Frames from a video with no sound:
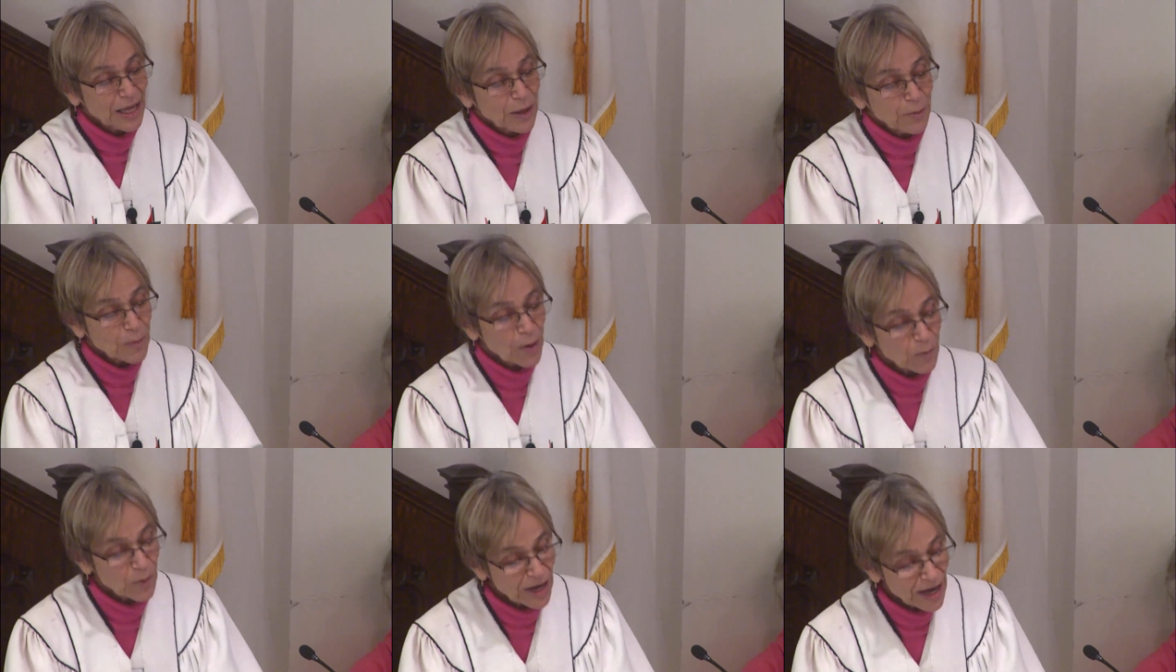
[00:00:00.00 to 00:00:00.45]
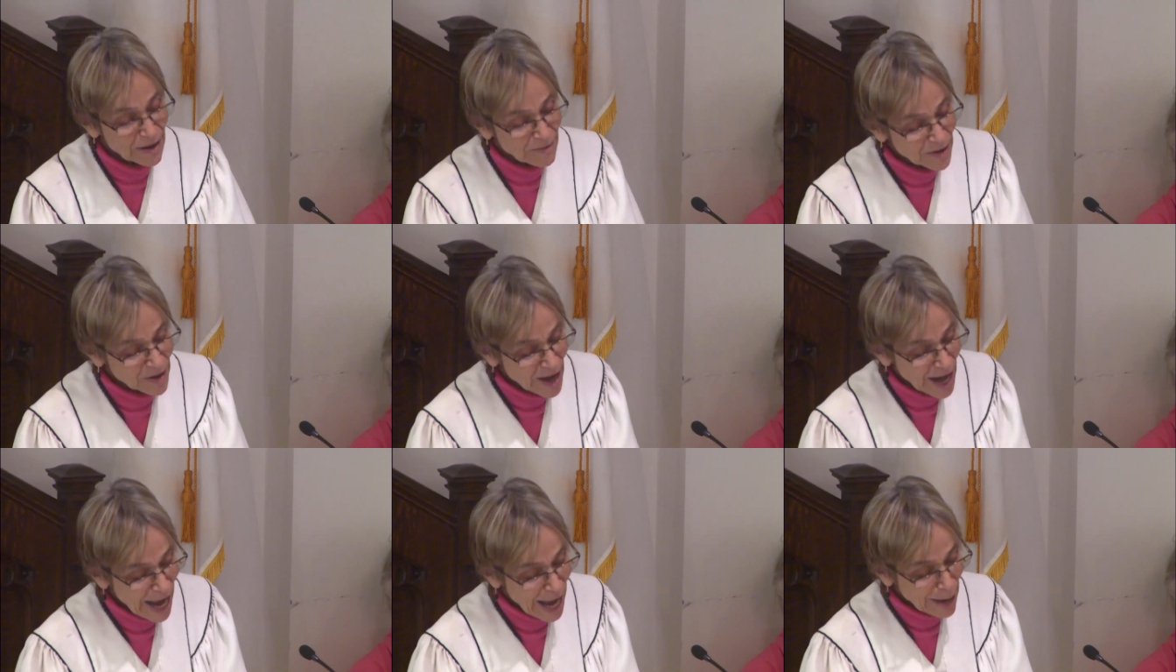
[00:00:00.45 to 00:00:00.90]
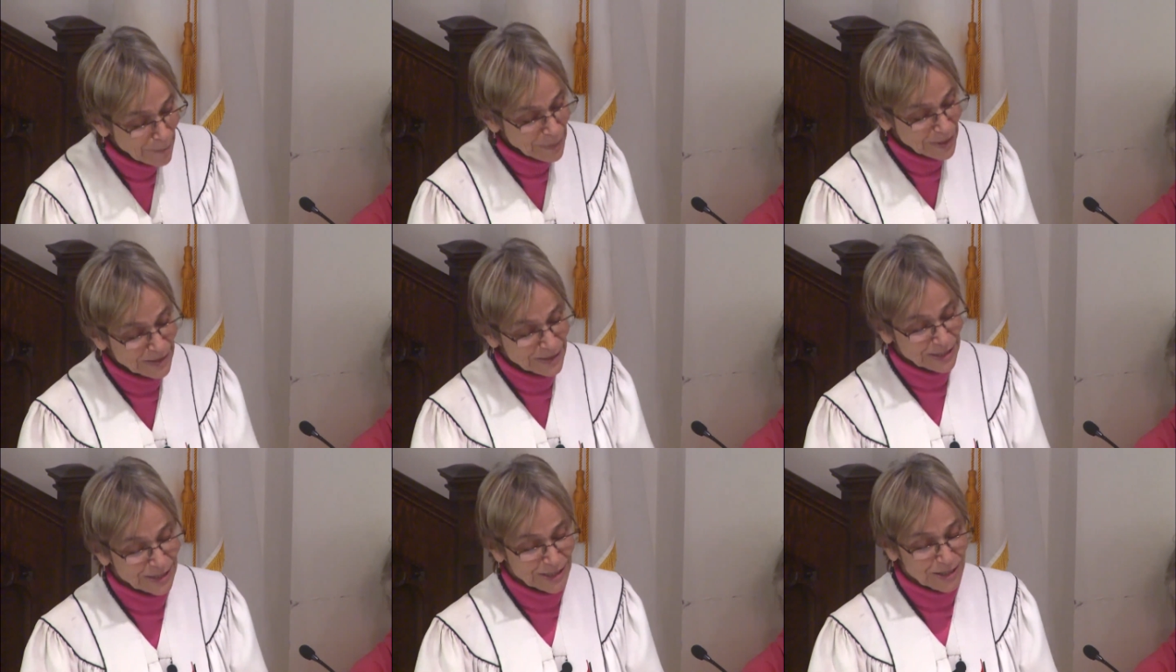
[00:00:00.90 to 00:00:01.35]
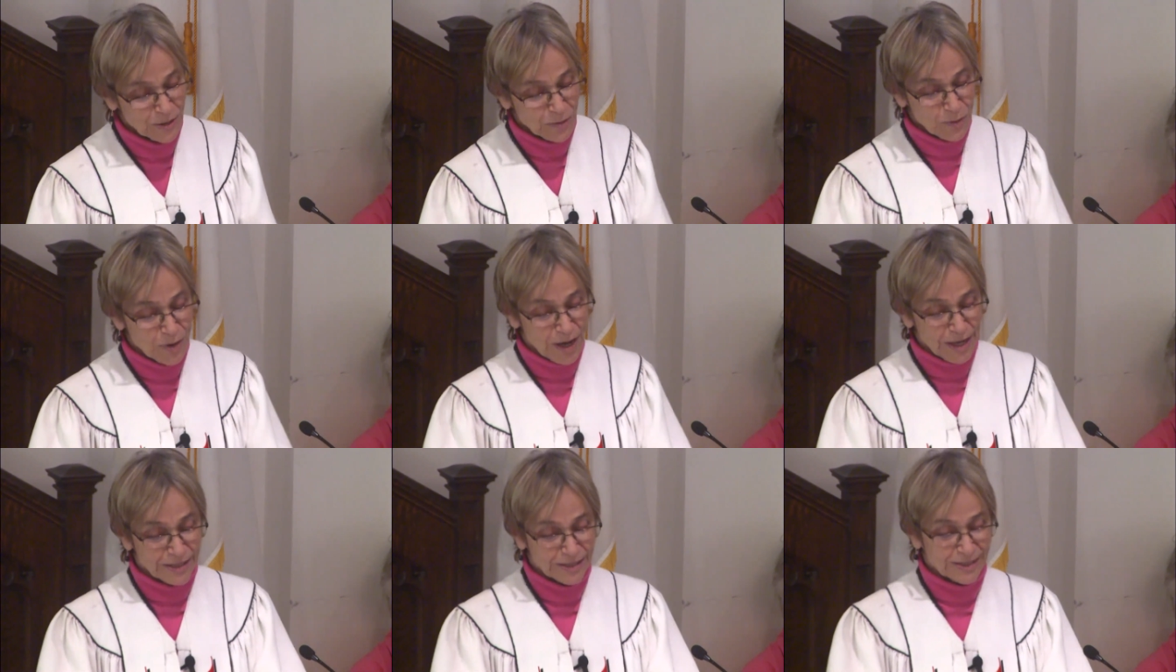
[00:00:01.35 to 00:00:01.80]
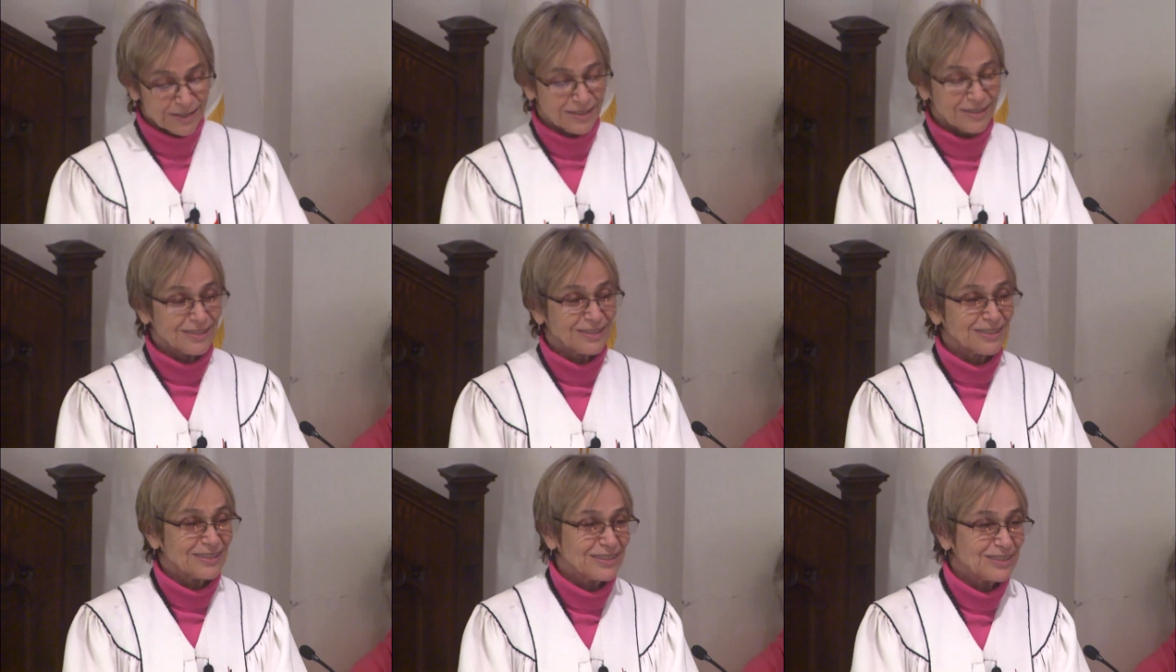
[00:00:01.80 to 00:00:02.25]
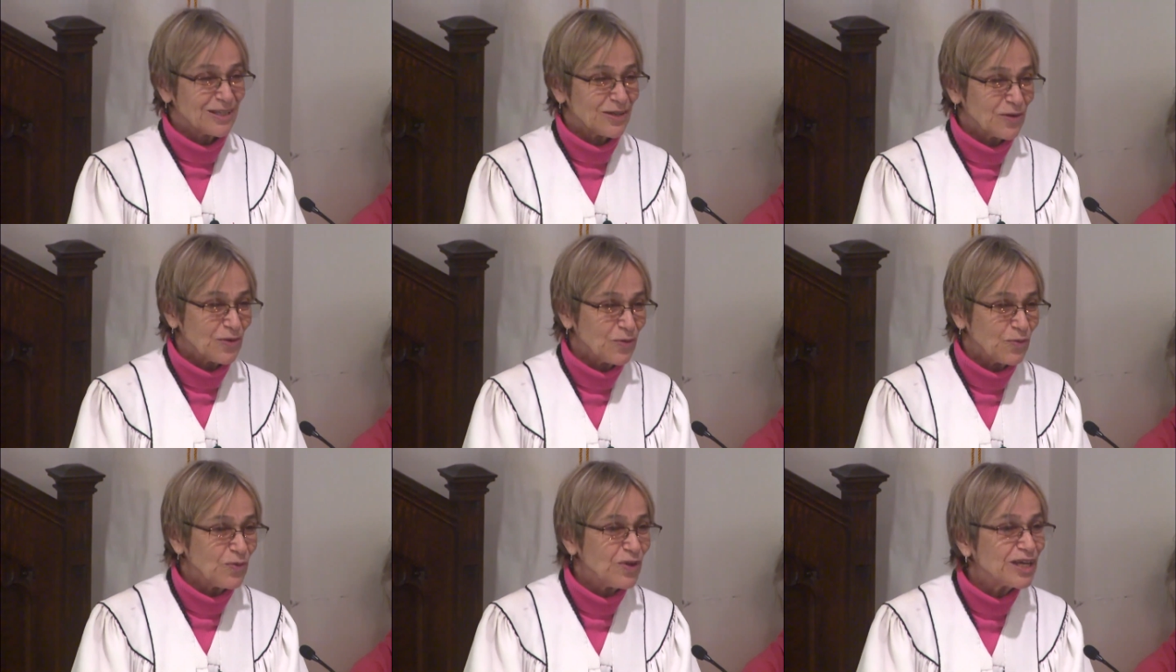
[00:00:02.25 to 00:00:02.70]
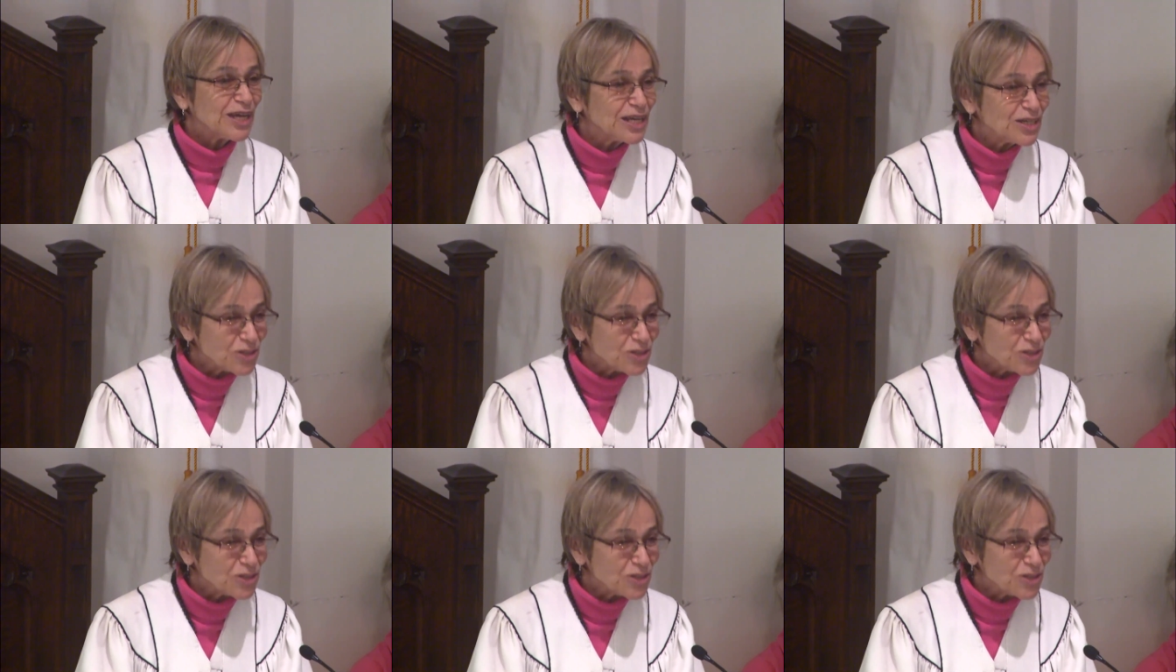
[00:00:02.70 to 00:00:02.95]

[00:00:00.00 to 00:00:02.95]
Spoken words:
But whatever happens to us, we can